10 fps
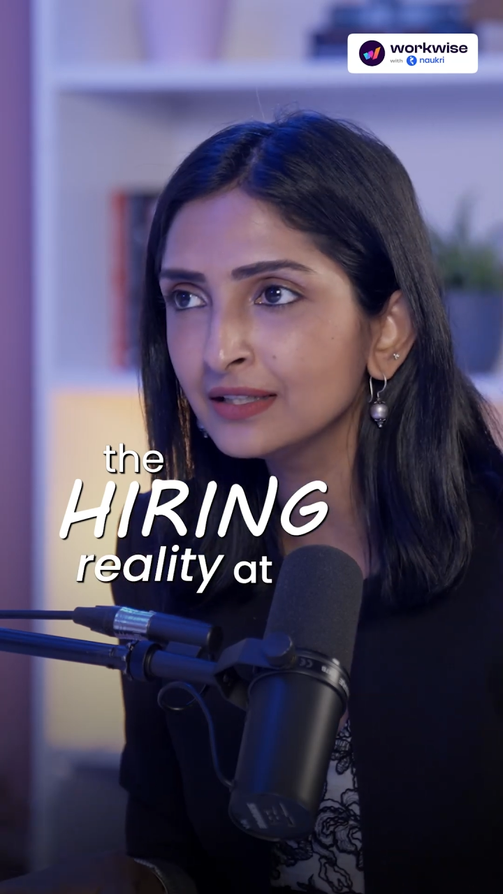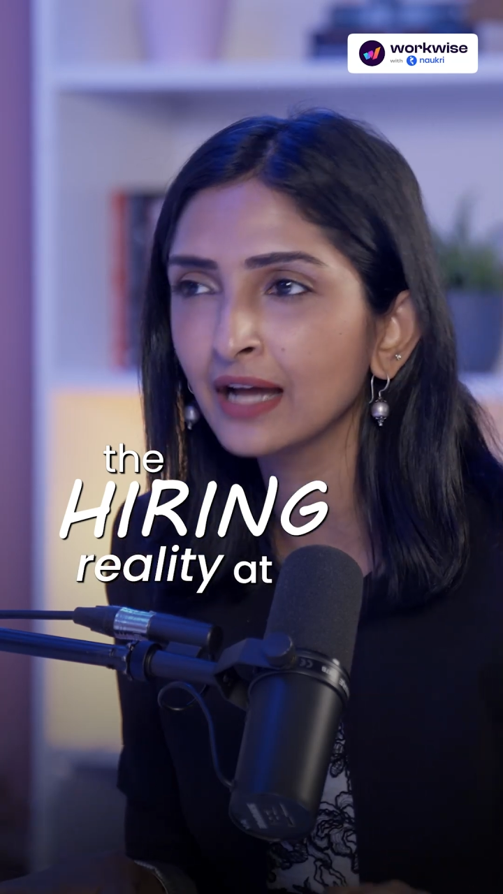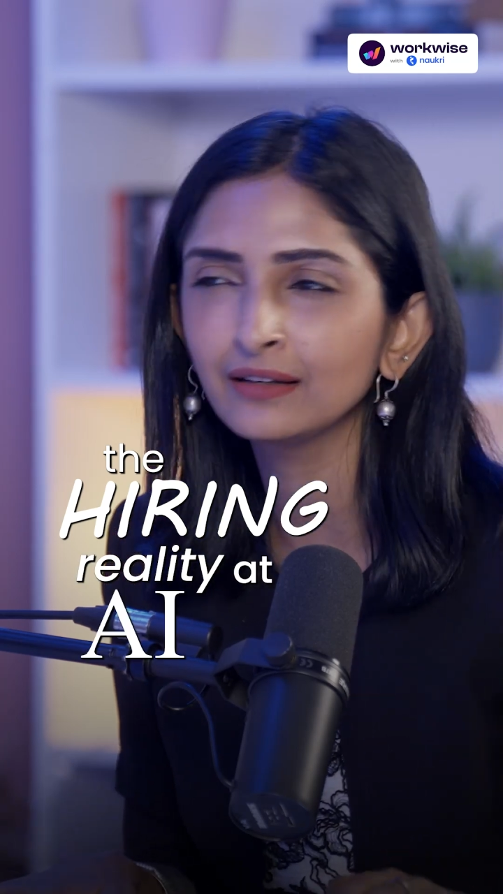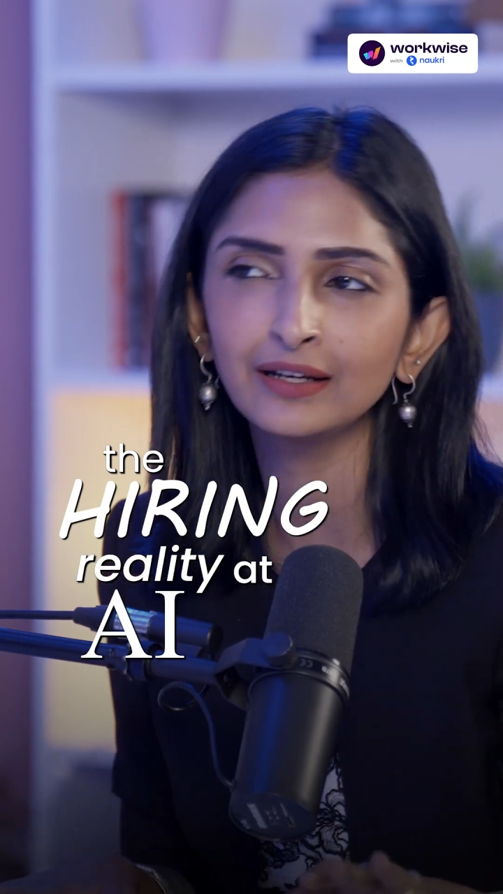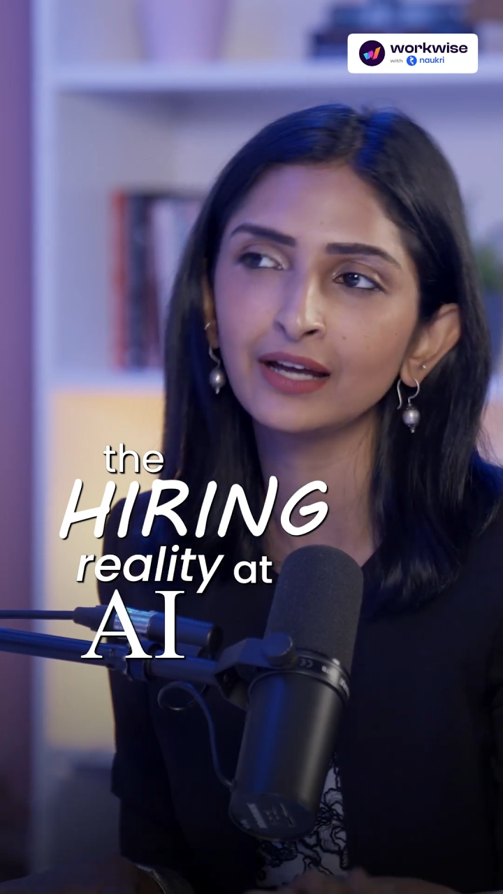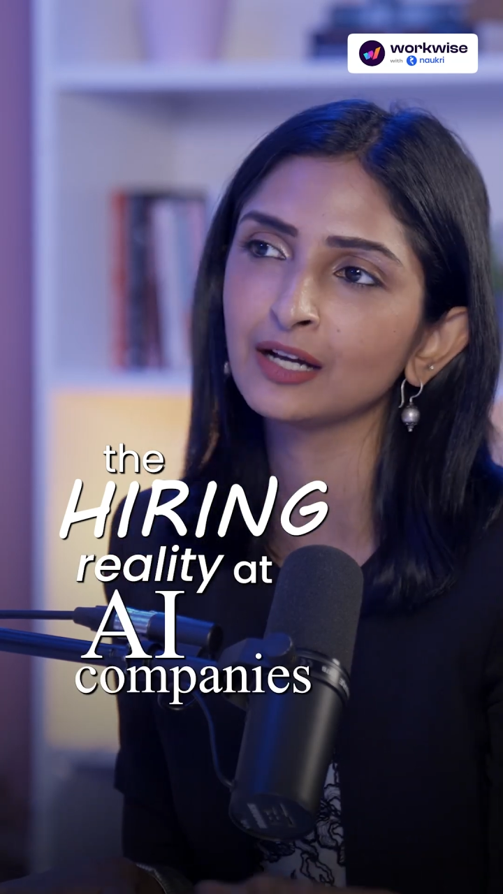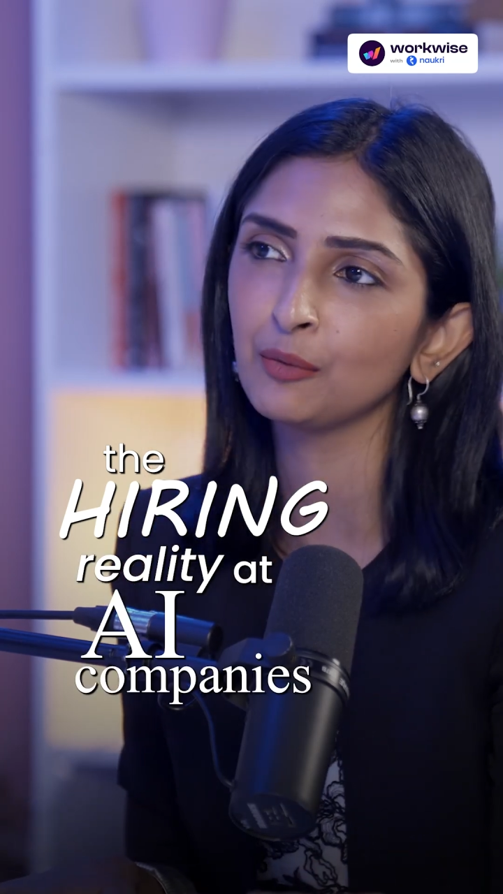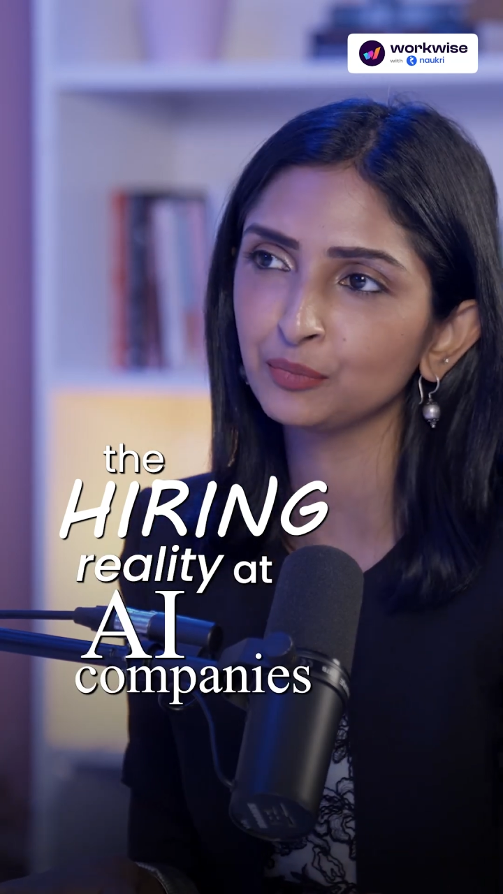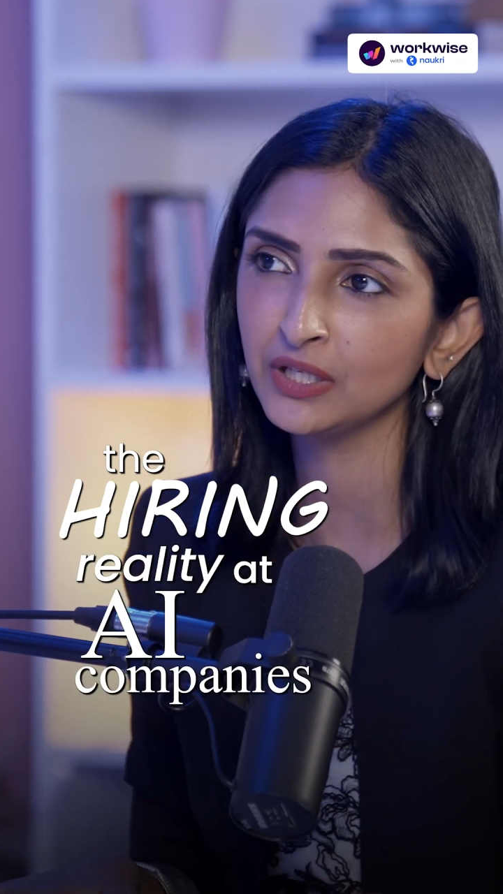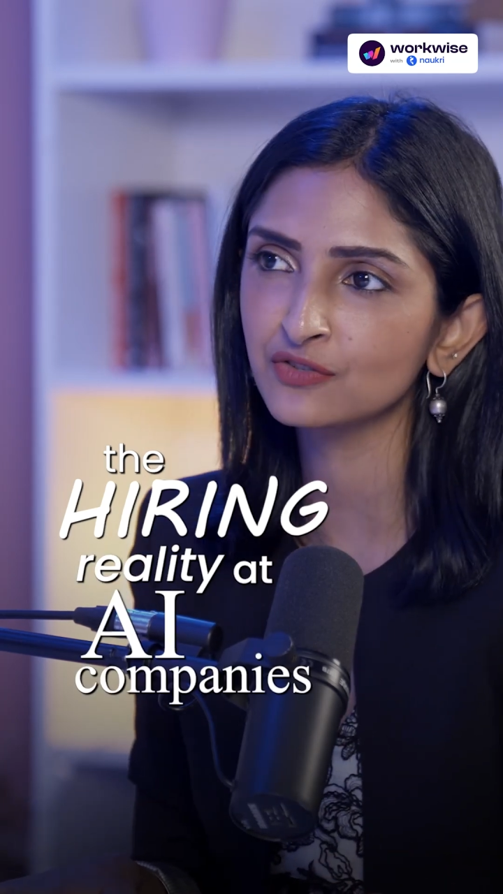at AI
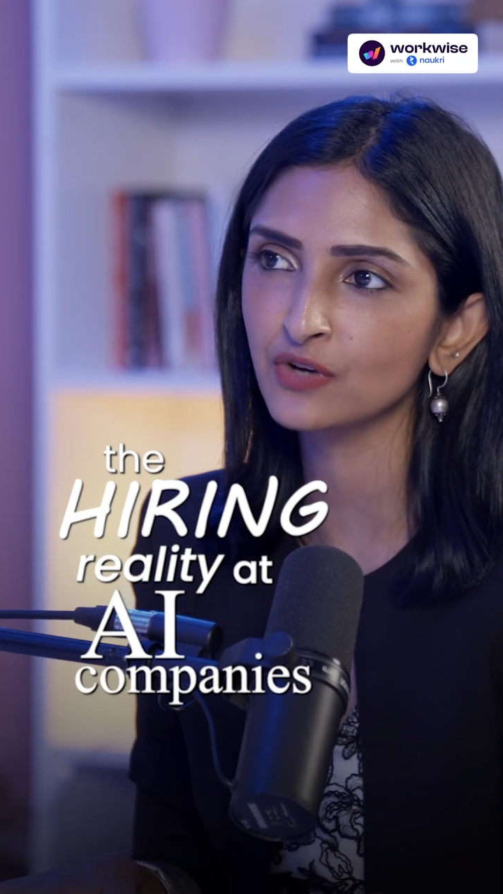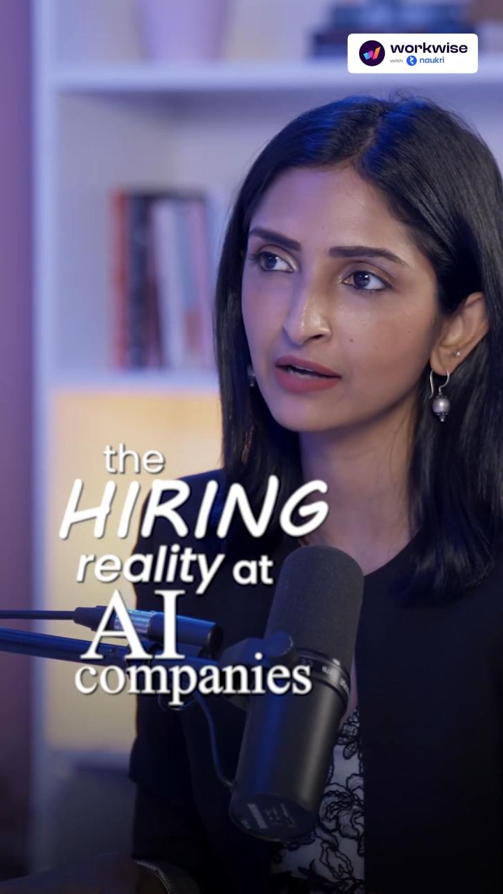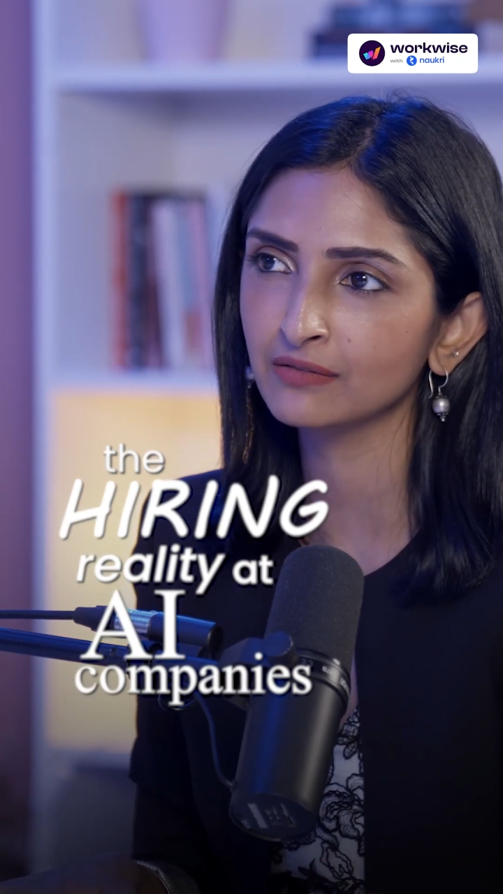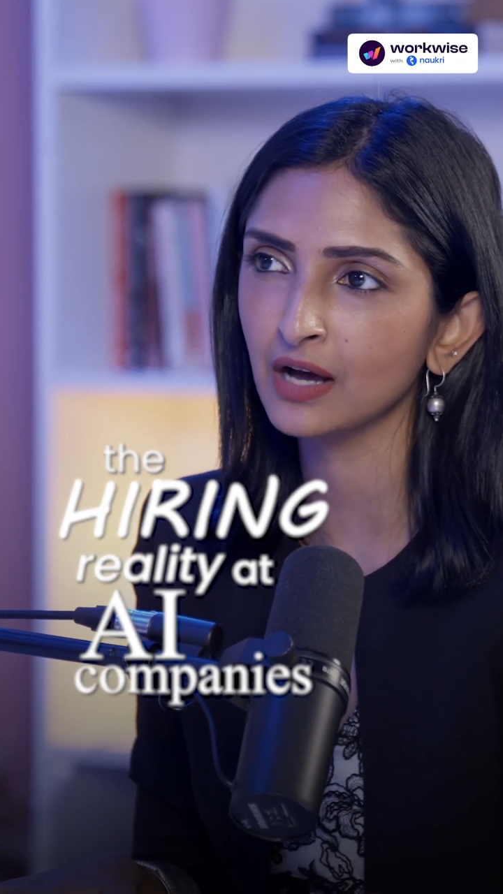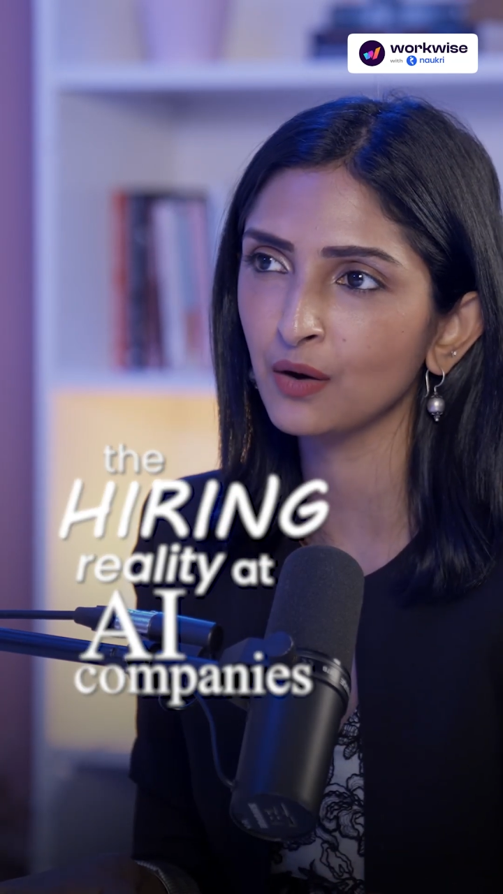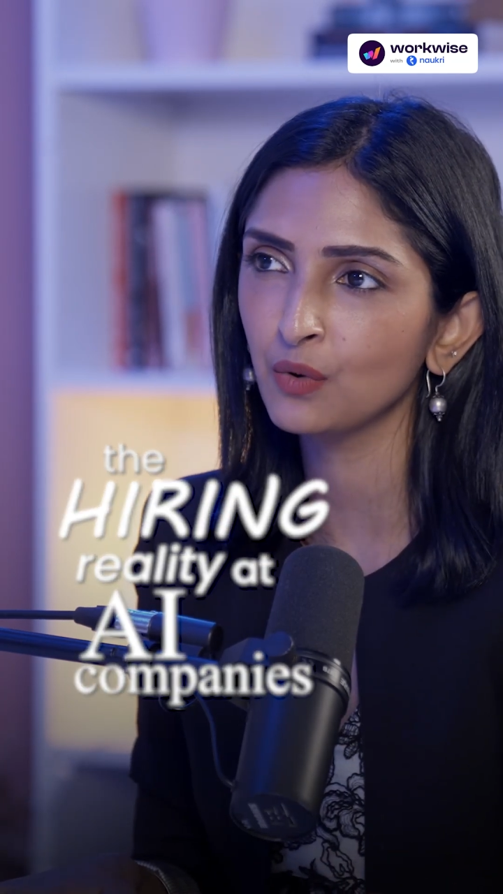companies right now.